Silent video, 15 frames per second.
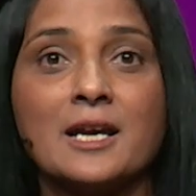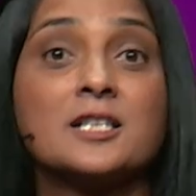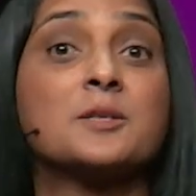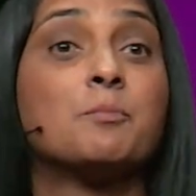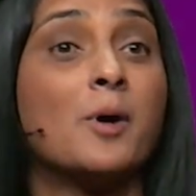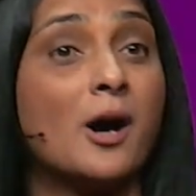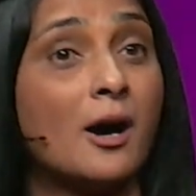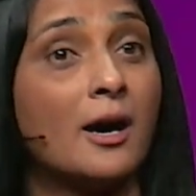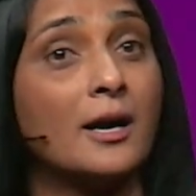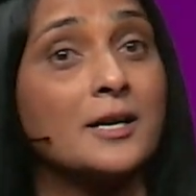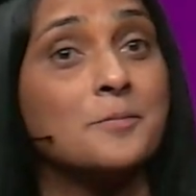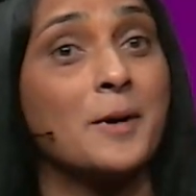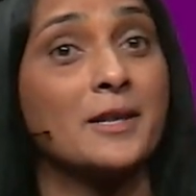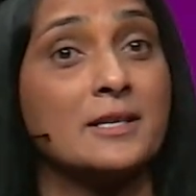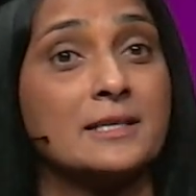it's
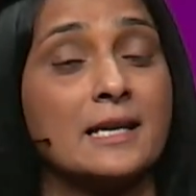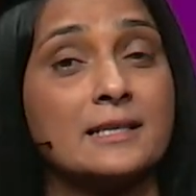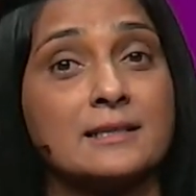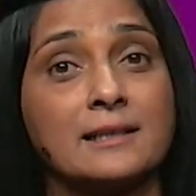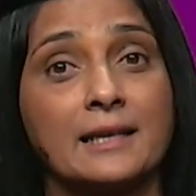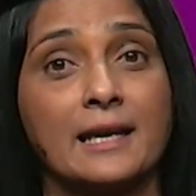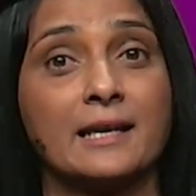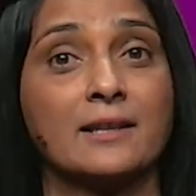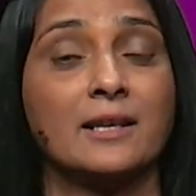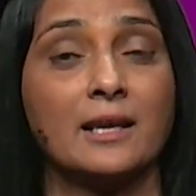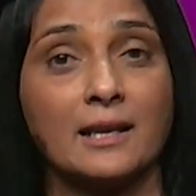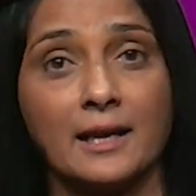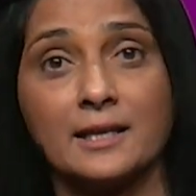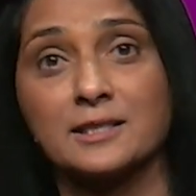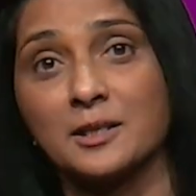powered by the data lake and the
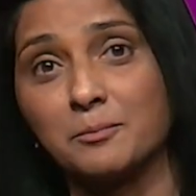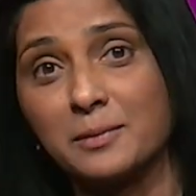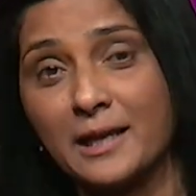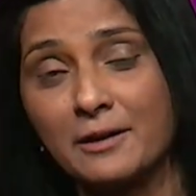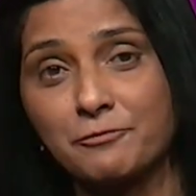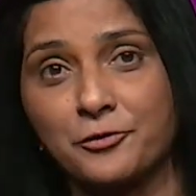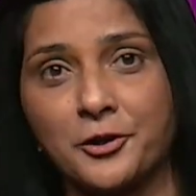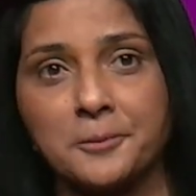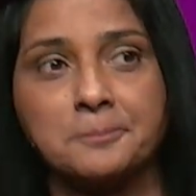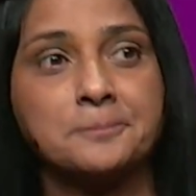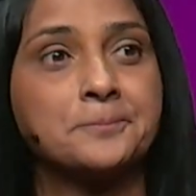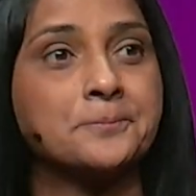Atlassian platform.